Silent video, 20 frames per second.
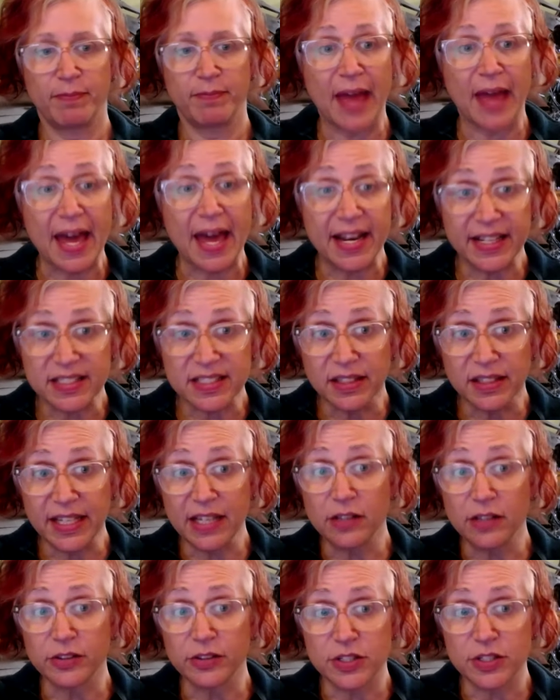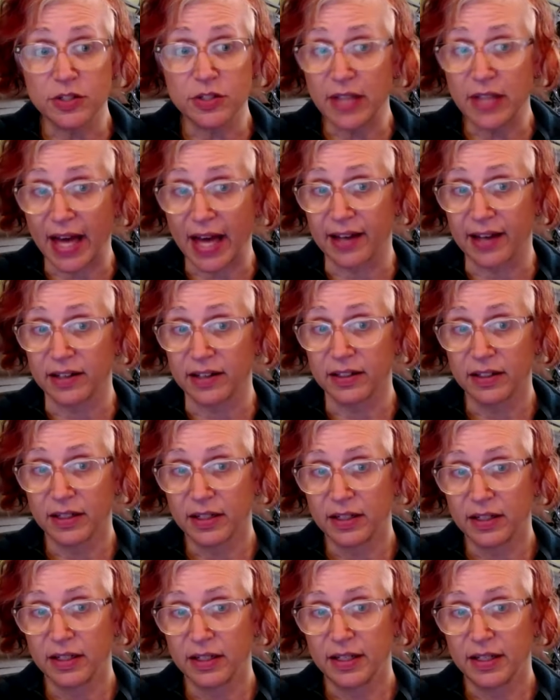And it's legal to do that
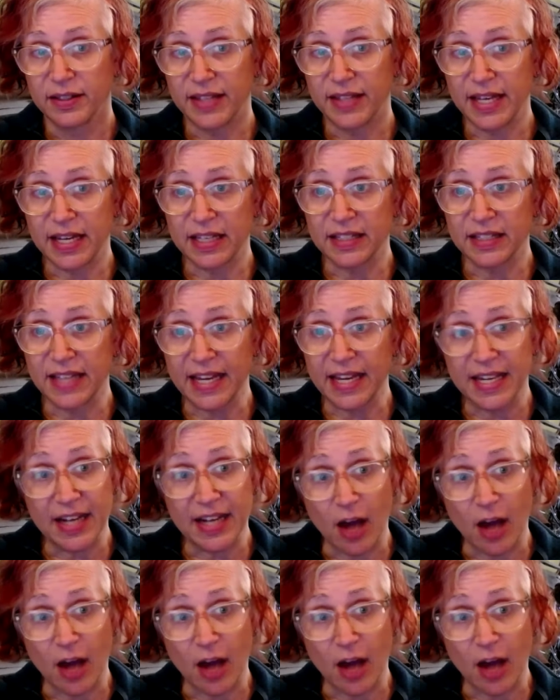they could they can